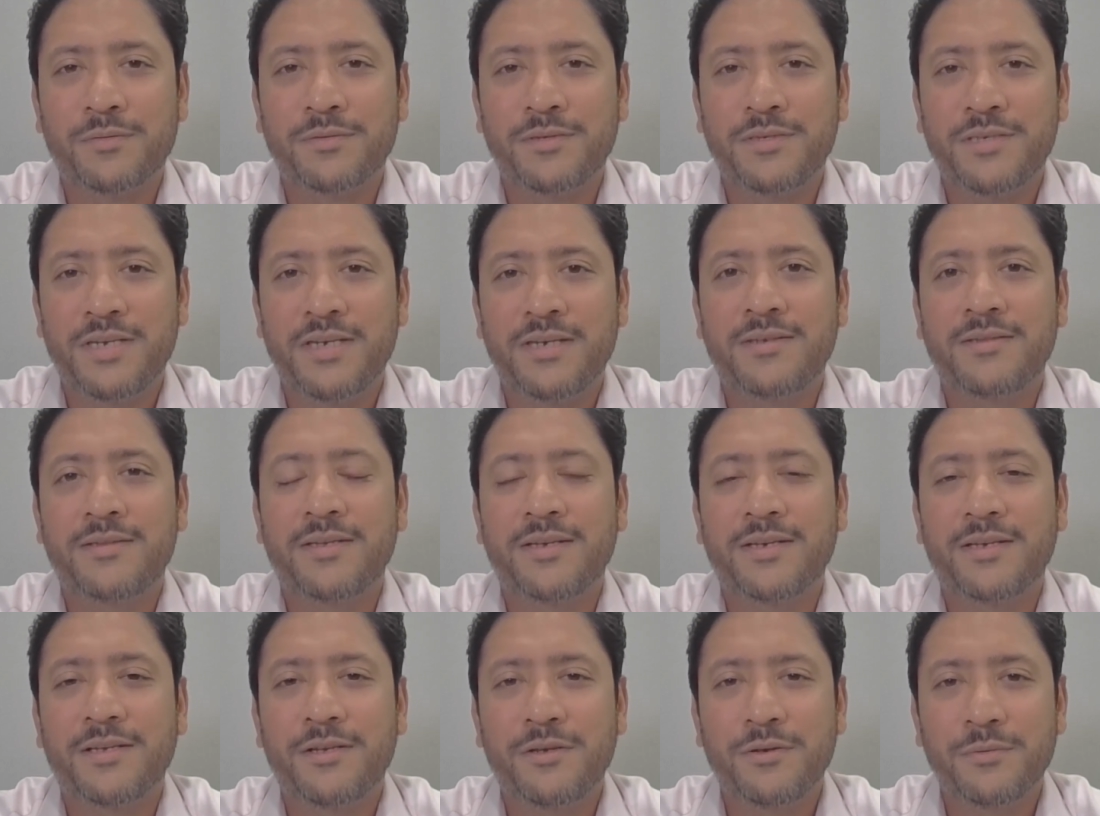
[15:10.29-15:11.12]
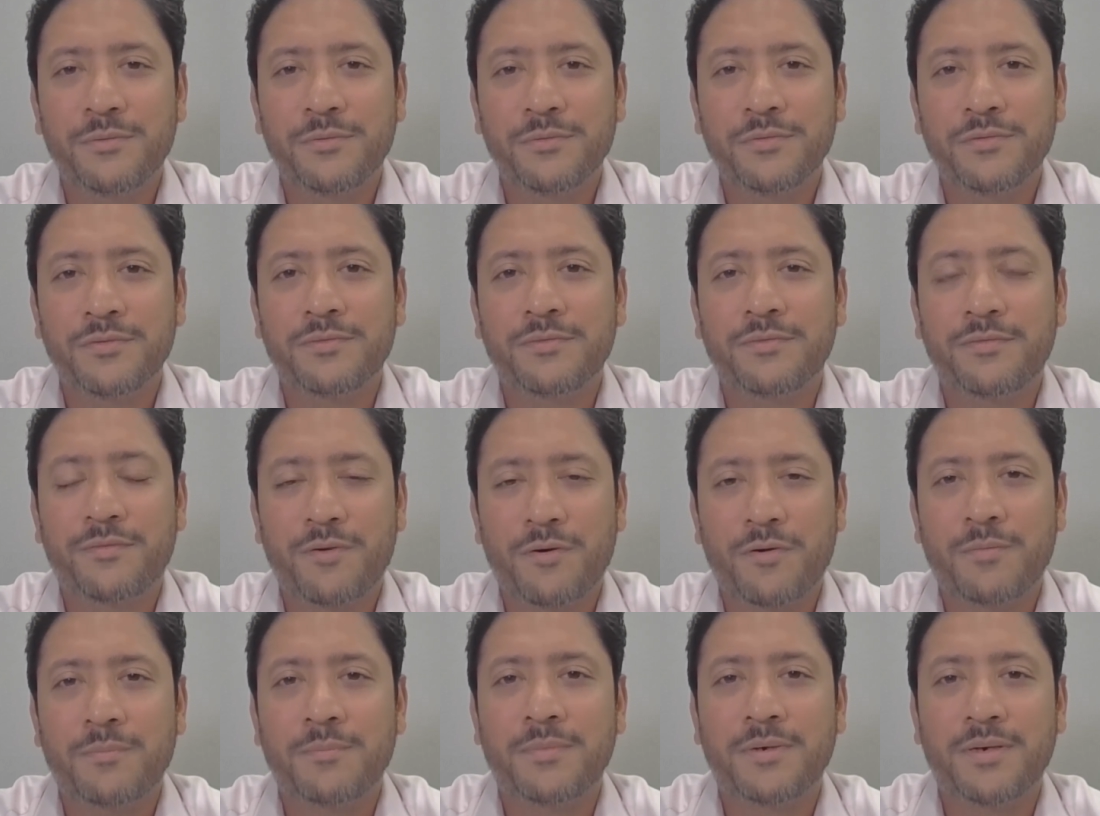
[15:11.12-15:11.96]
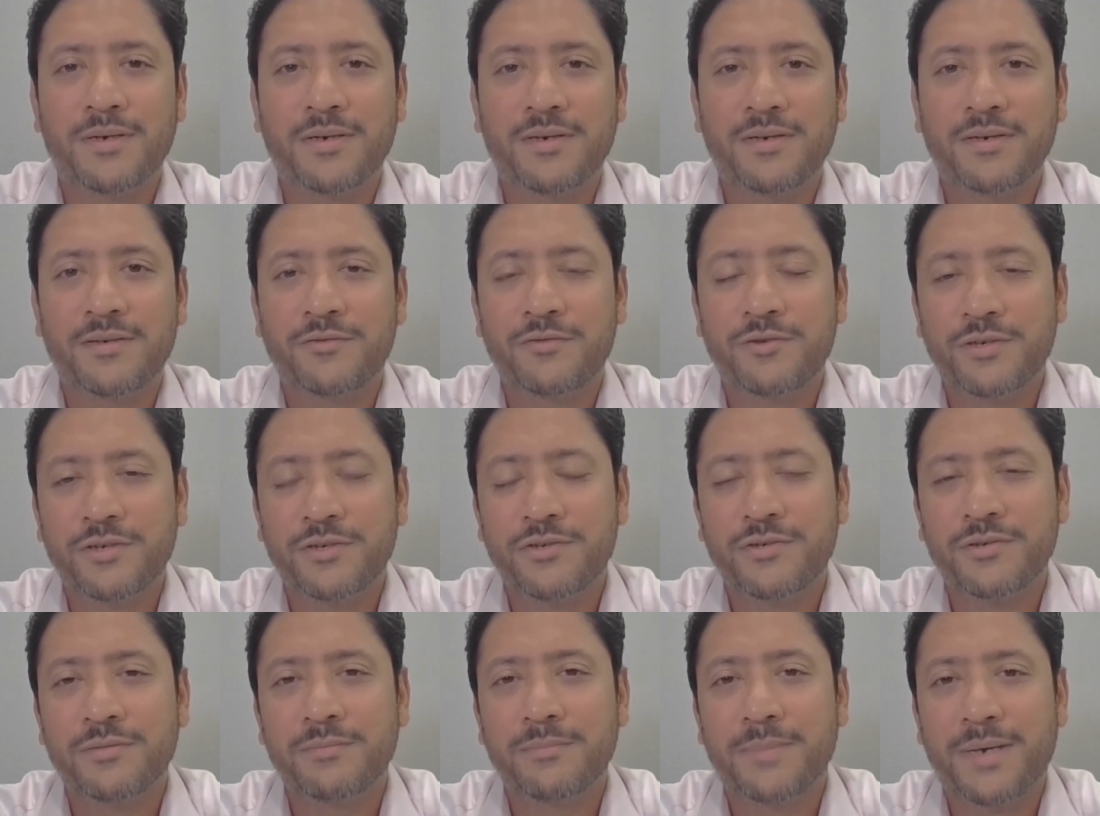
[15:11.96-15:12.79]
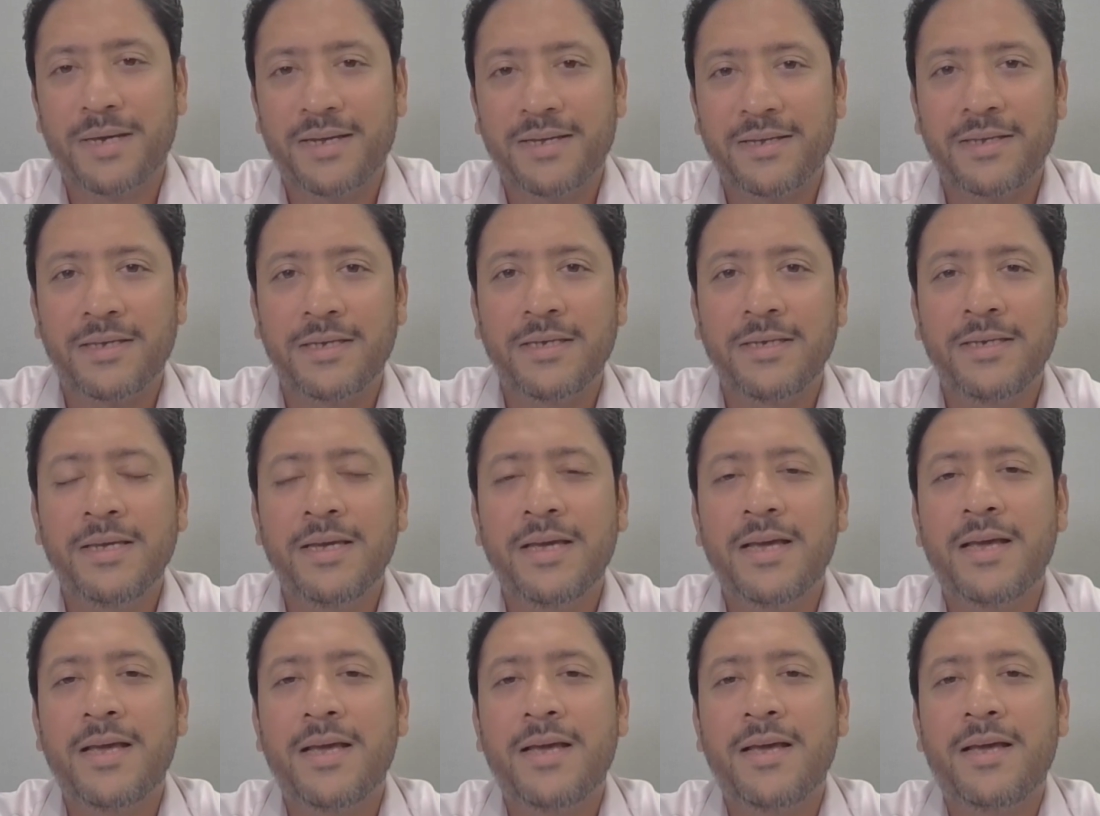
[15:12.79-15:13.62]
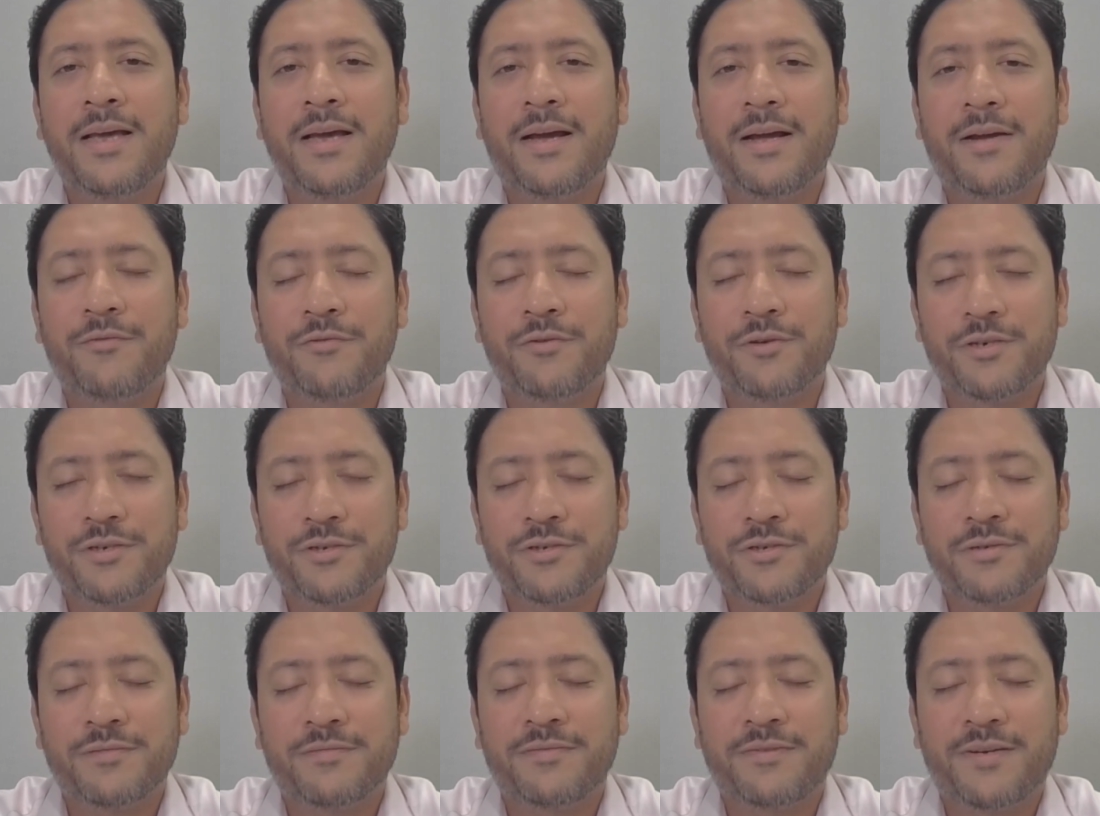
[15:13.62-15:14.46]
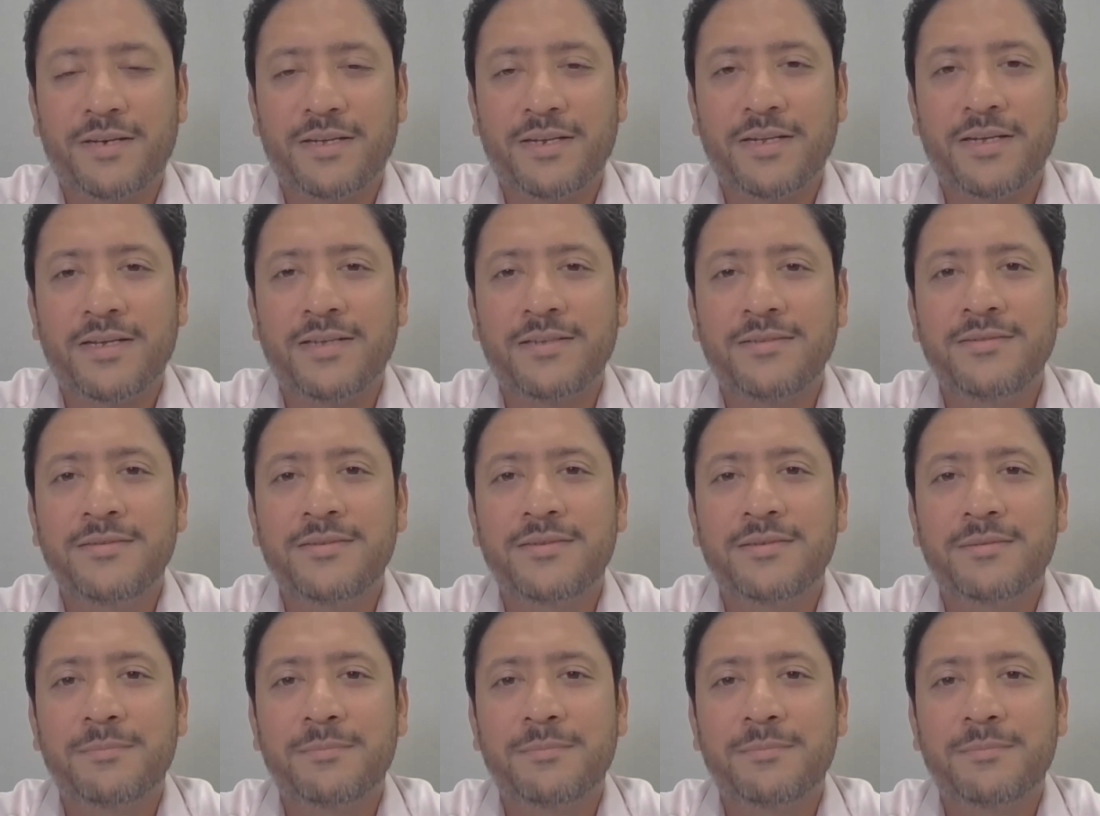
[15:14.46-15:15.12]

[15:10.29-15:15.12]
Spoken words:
take their cues from traditional banking and traditional finance.